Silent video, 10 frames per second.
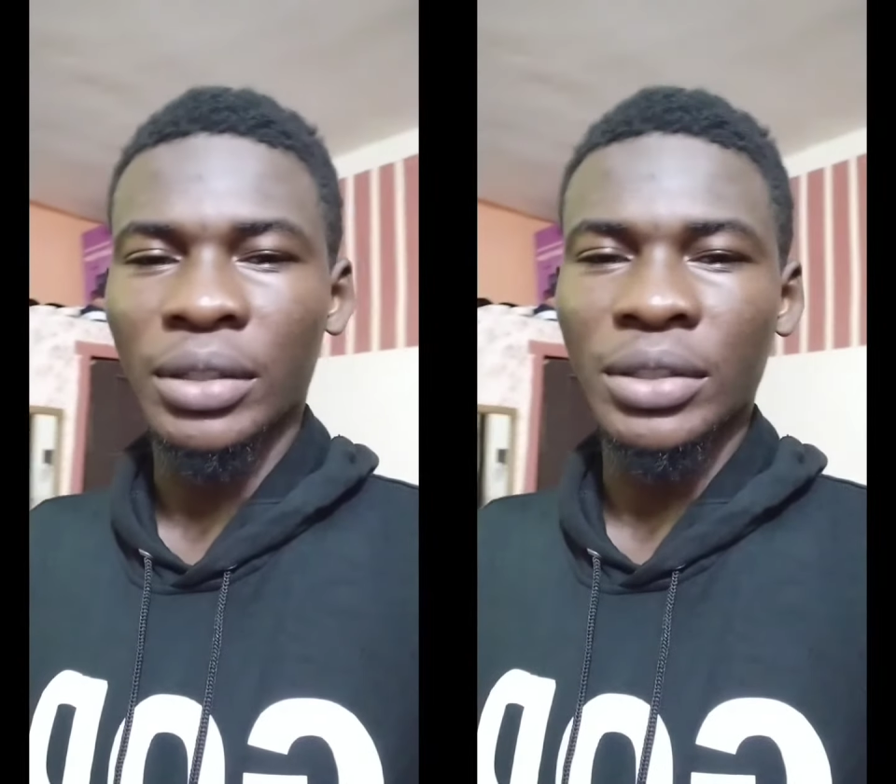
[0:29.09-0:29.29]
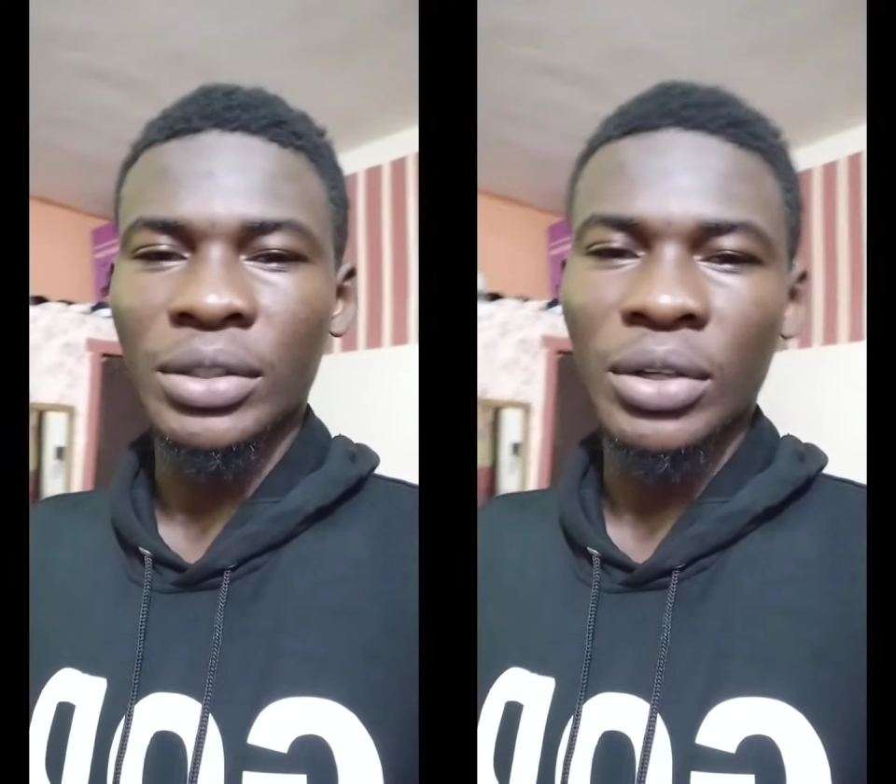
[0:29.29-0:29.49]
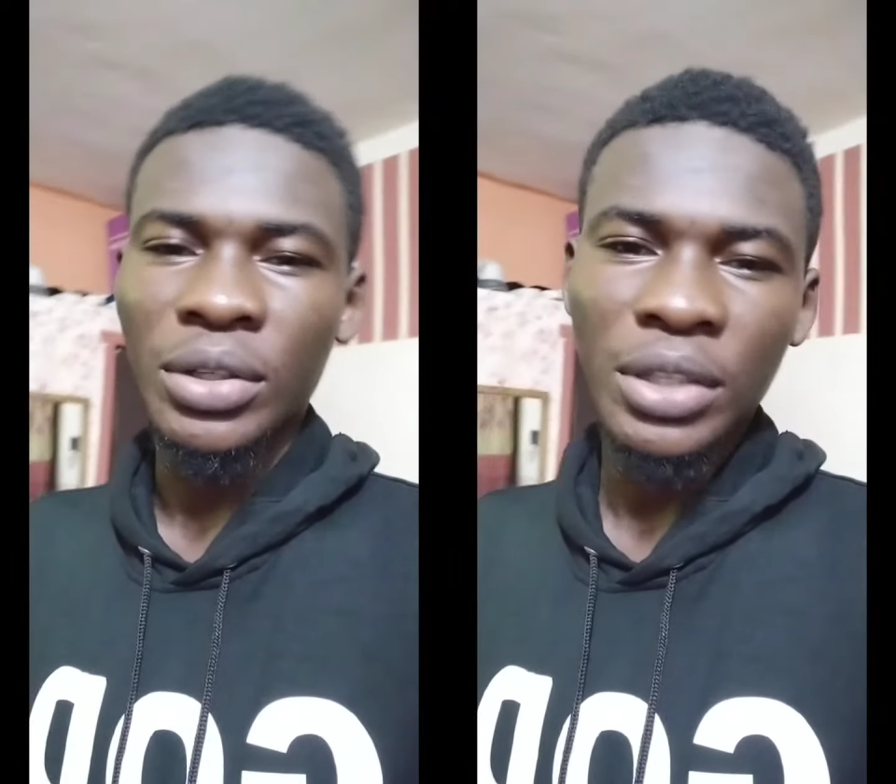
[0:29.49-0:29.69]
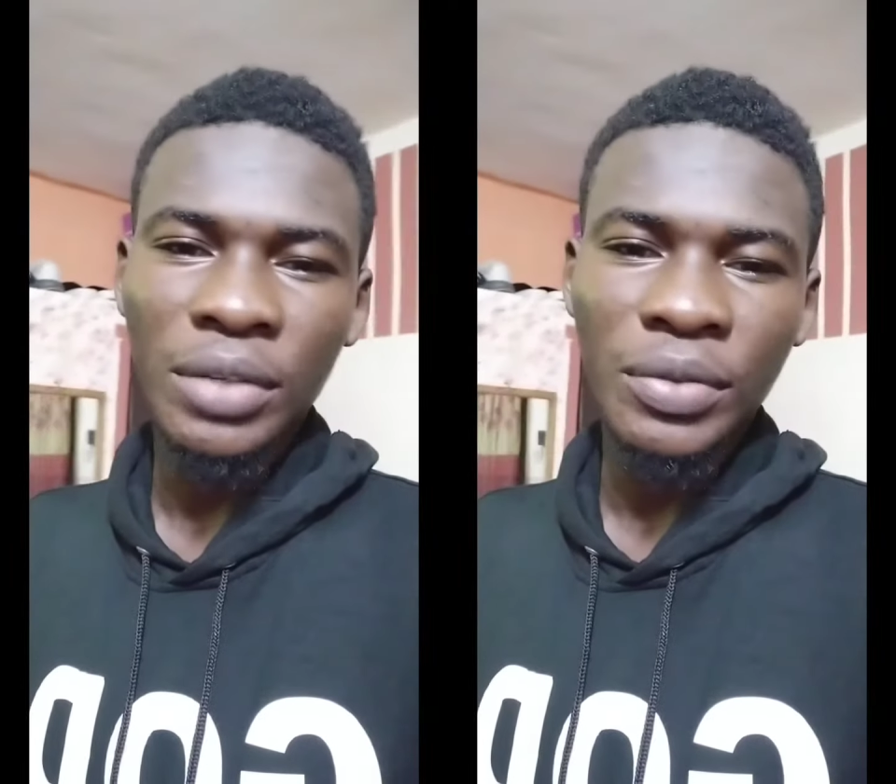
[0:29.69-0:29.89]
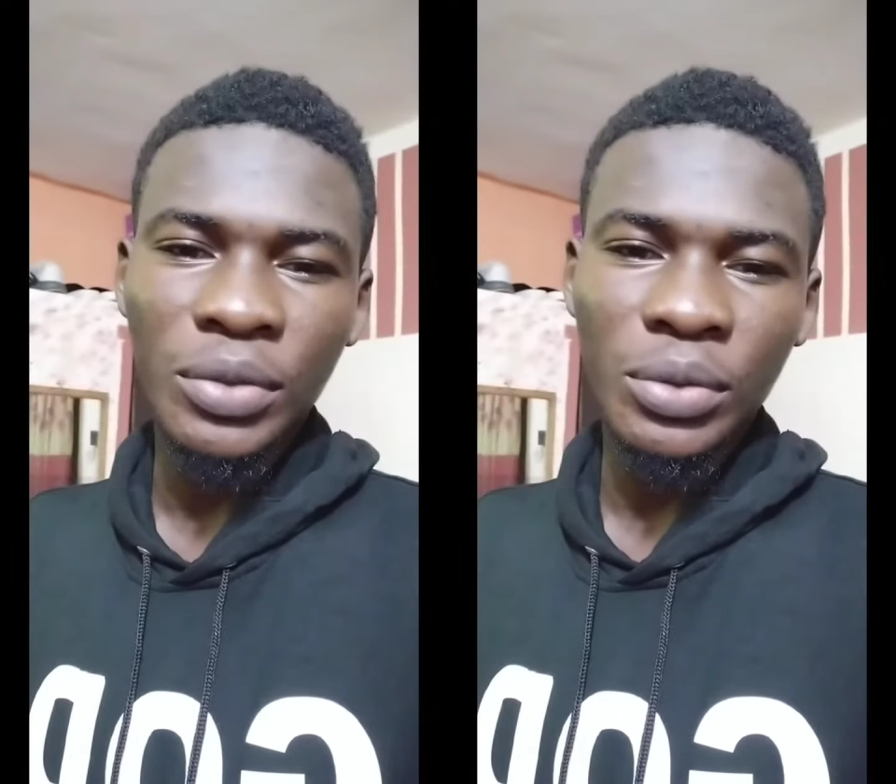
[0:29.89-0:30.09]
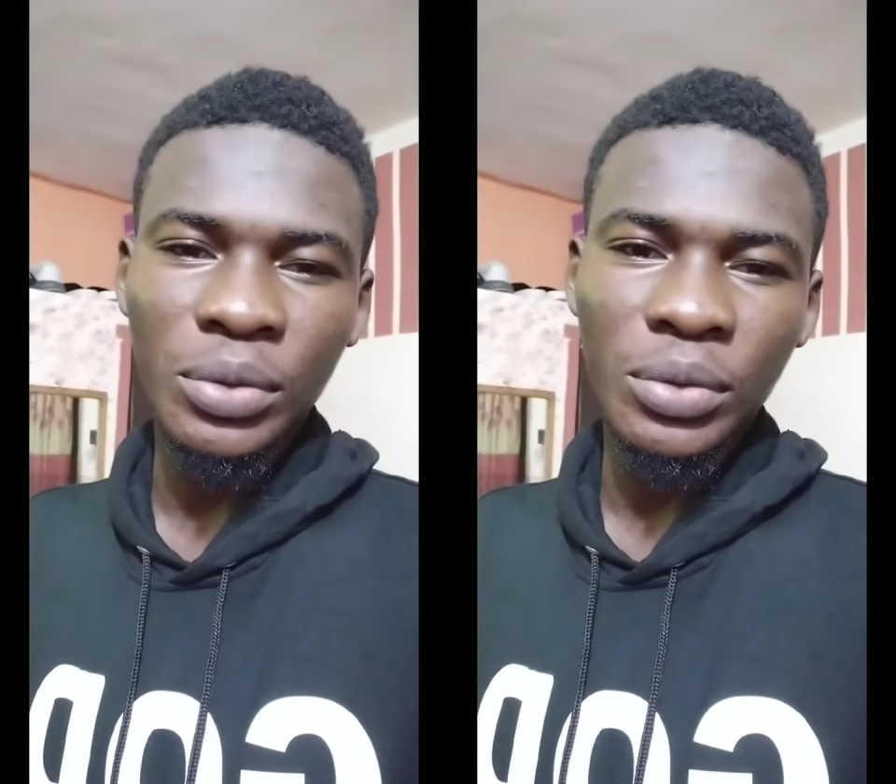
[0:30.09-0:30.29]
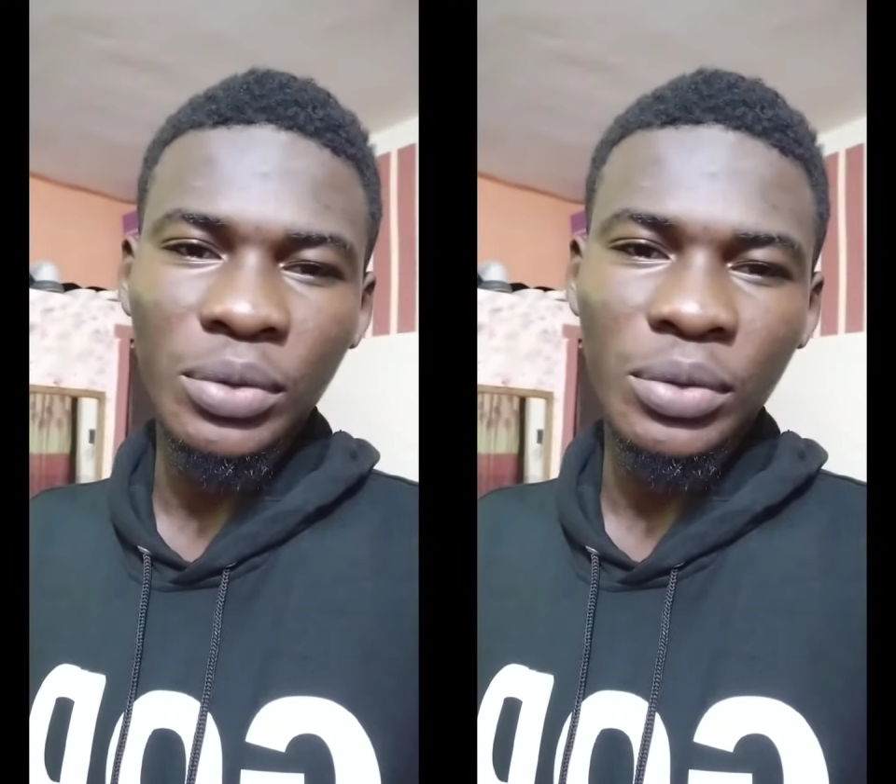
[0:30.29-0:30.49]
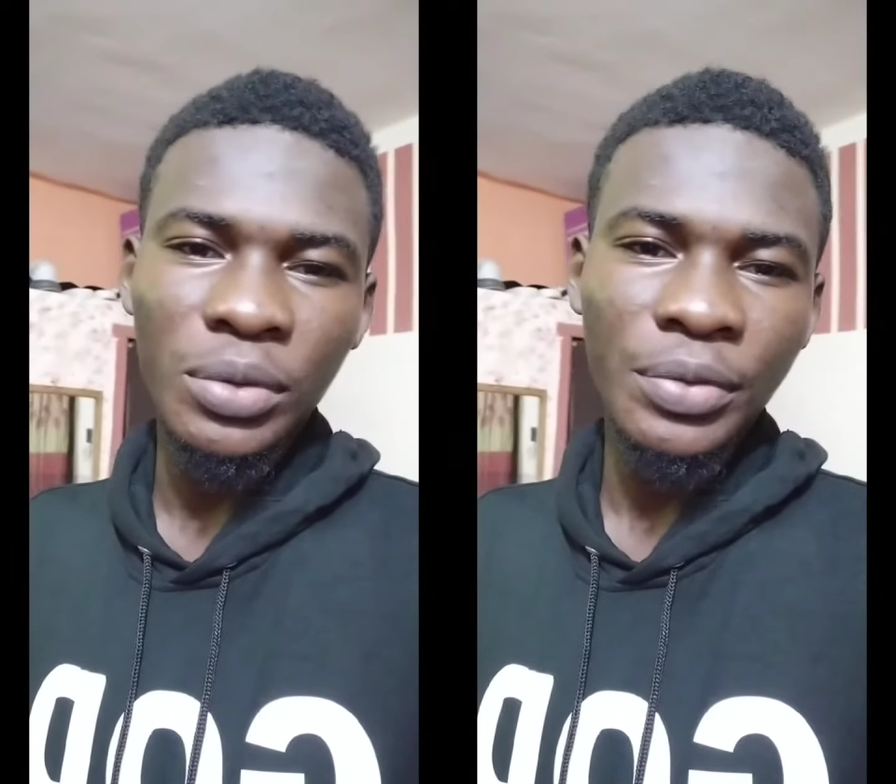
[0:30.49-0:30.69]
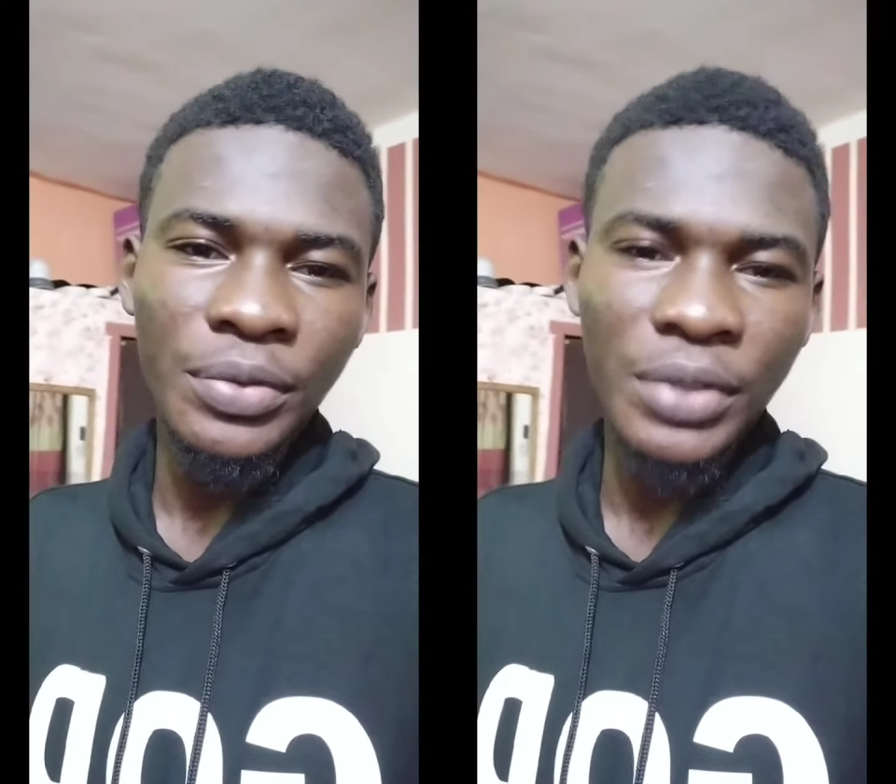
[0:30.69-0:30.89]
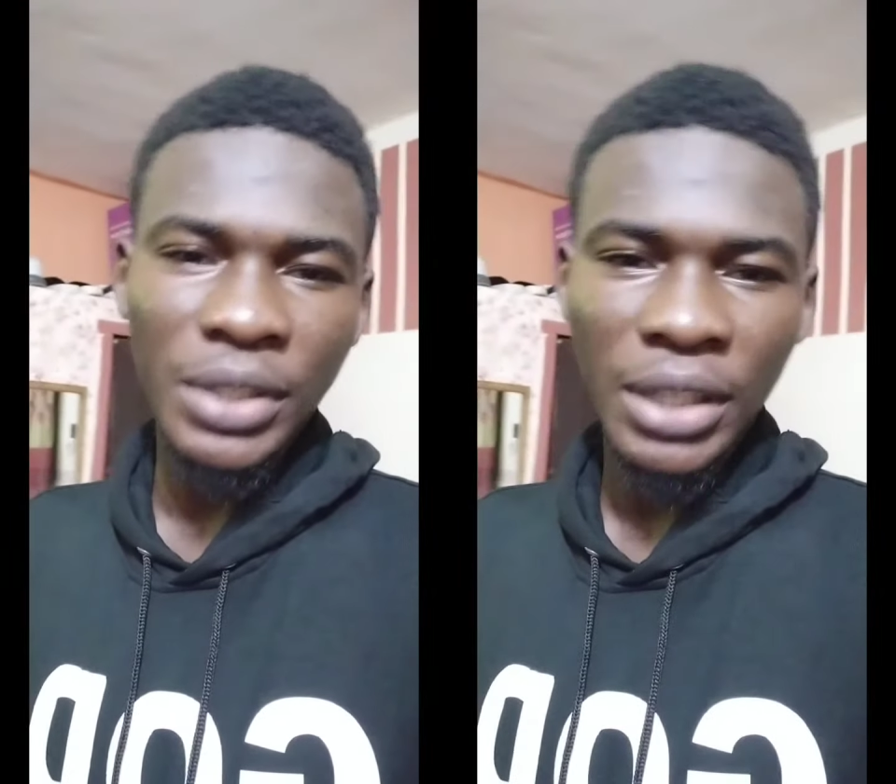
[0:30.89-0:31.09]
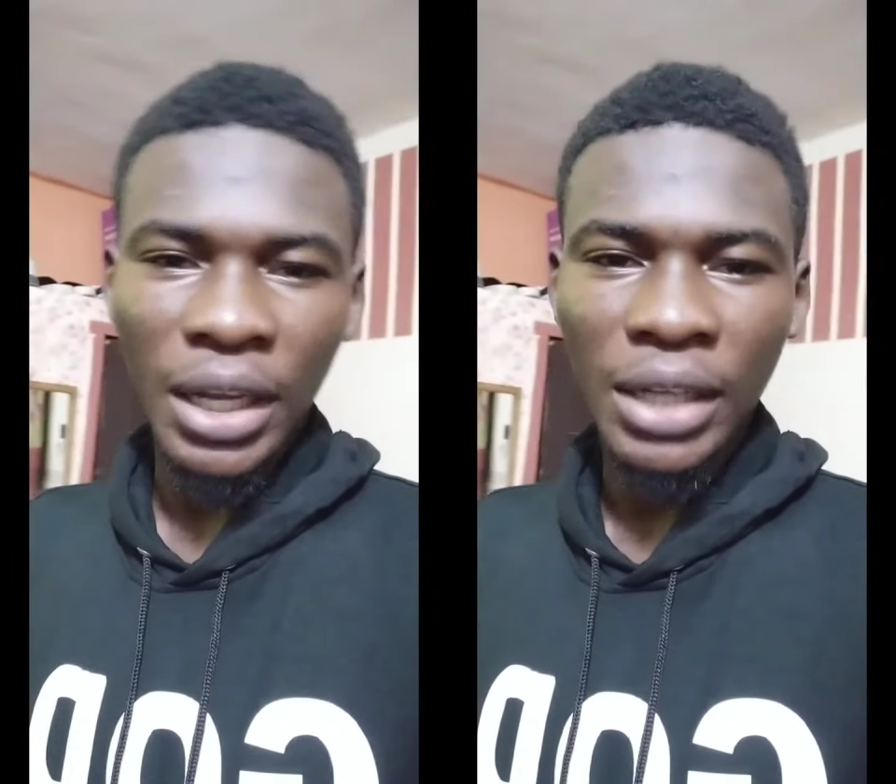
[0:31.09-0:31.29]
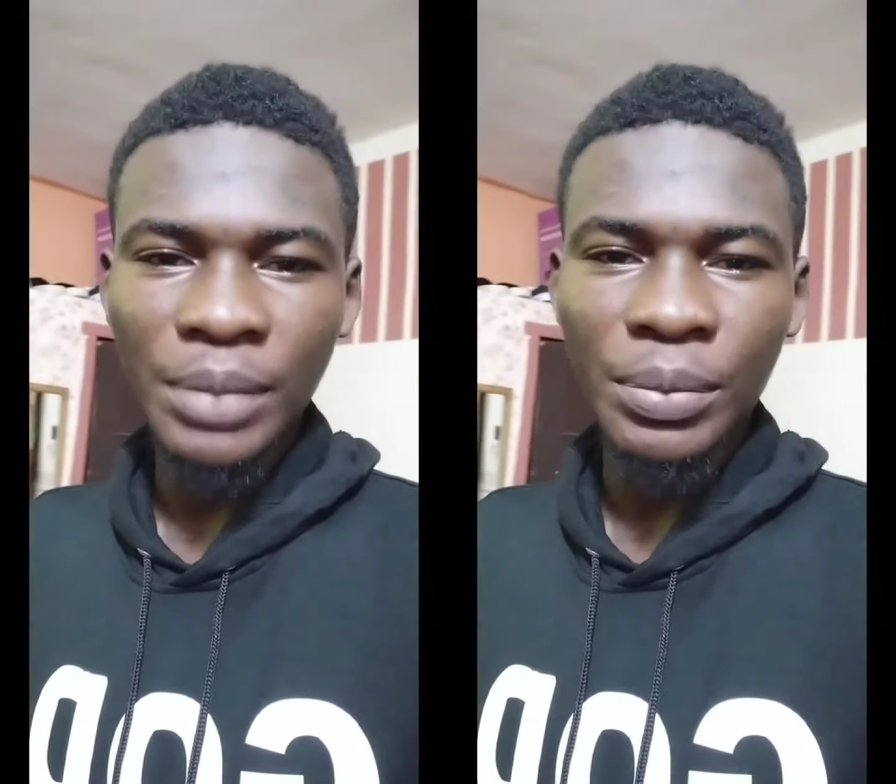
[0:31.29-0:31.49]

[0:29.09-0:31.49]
It's not safe to physically